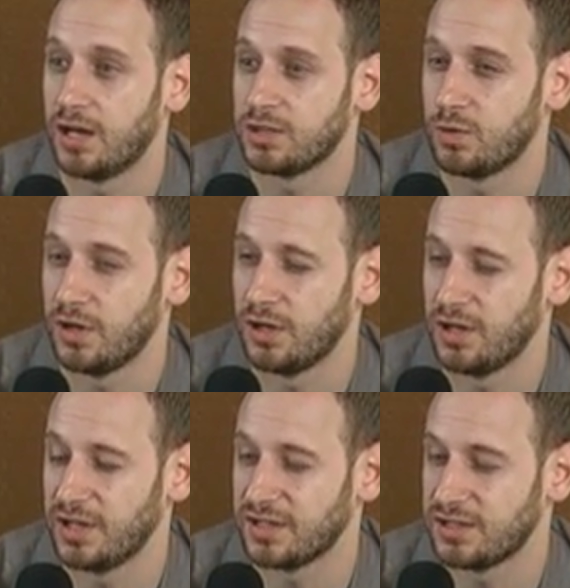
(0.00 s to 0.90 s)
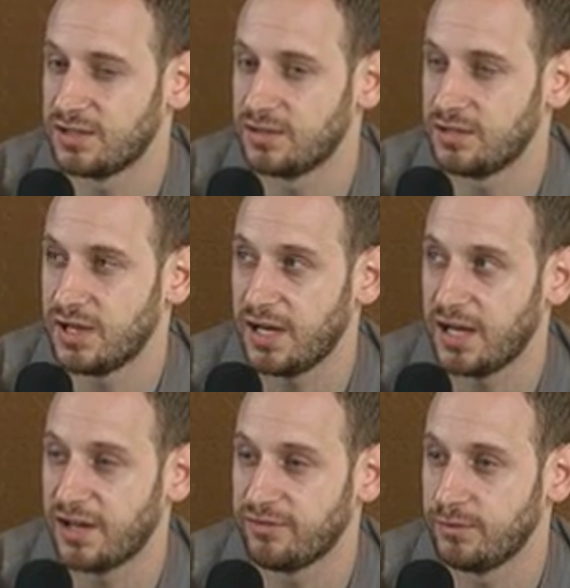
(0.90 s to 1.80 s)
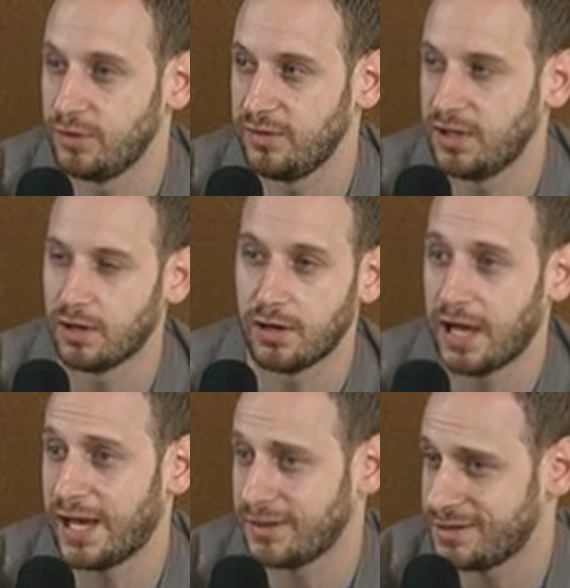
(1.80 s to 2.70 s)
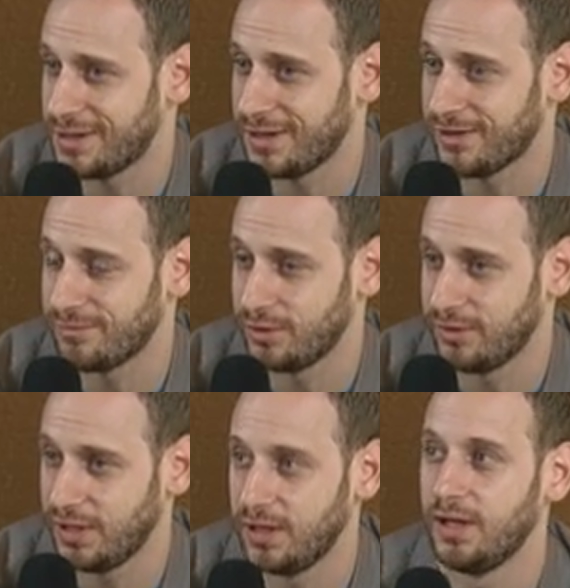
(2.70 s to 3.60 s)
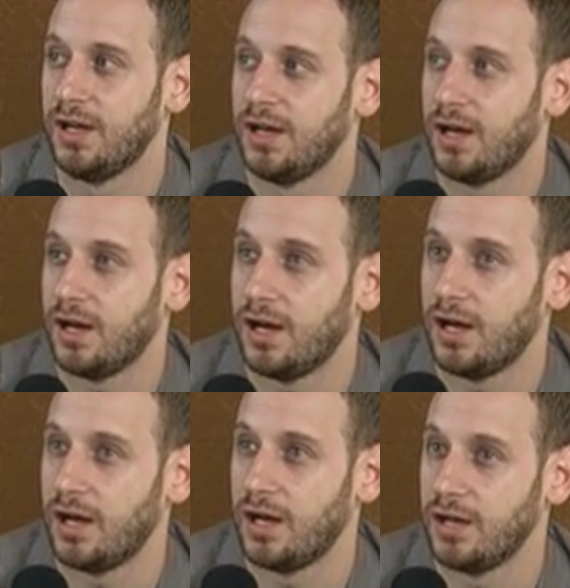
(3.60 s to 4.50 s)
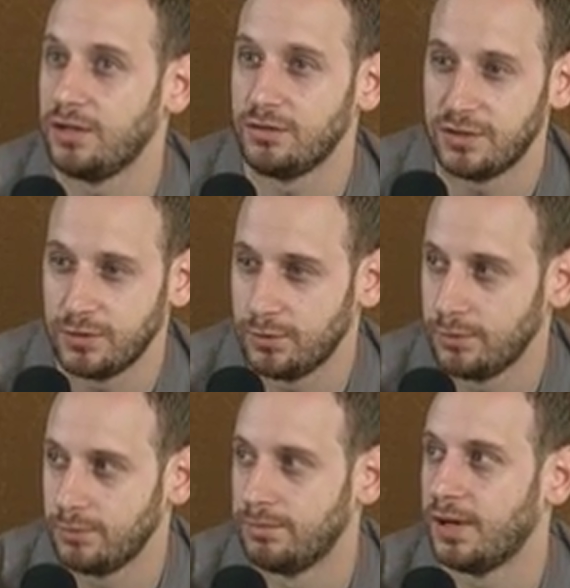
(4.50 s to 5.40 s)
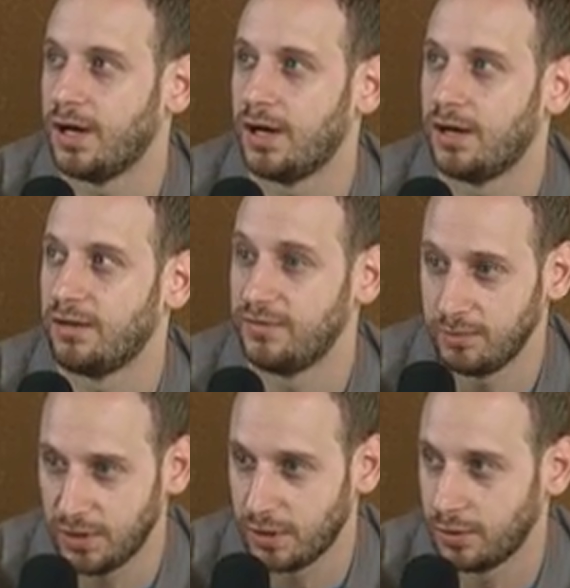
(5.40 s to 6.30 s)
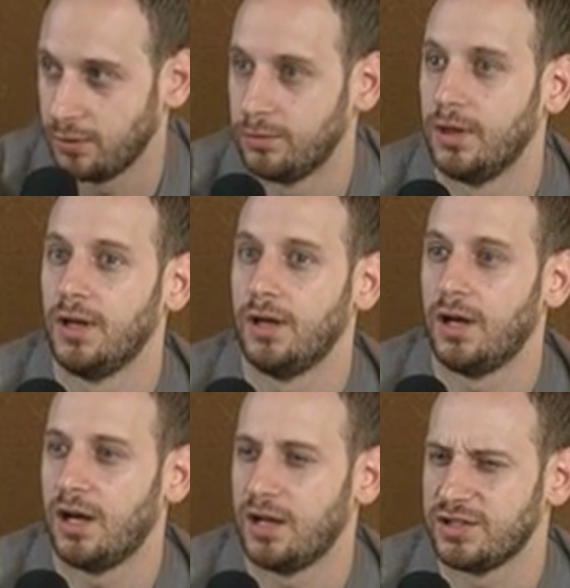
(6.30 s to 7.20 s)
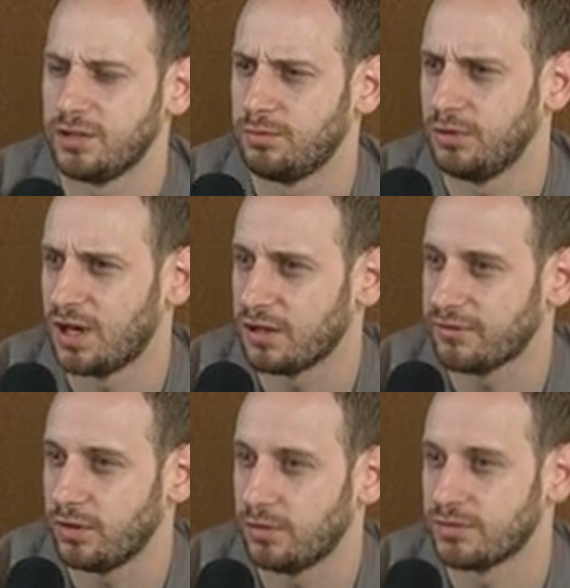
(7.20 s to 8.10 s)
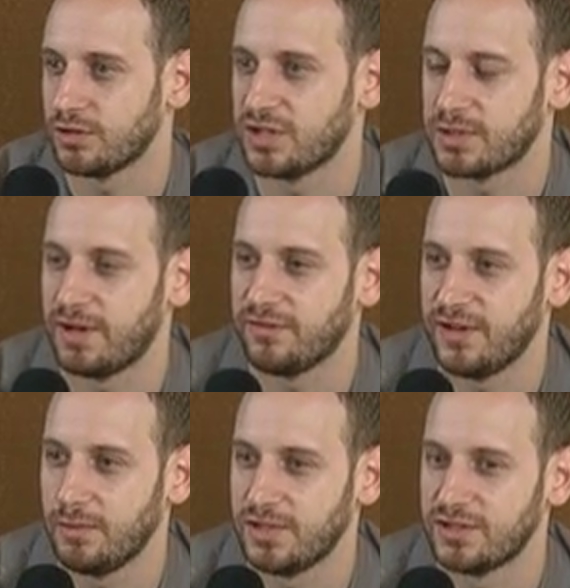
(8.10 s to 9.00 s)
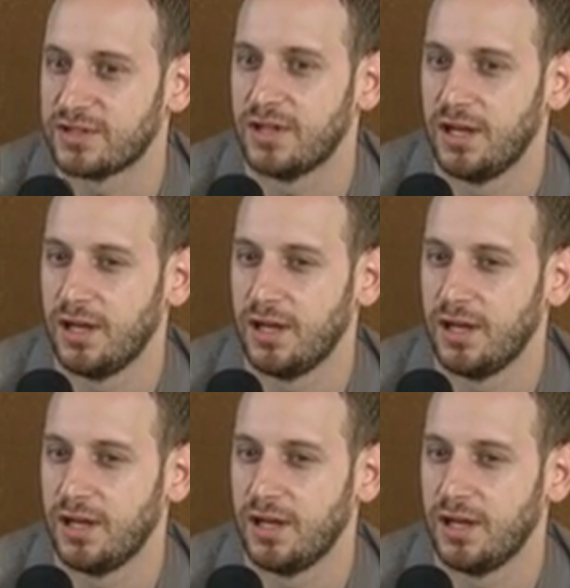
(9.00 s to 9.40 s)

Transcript: Twitter, I think it's JAF Movie or @JAF Movie. YouTube, Vimeo, it's either Blue Collar Films or Just About Famous.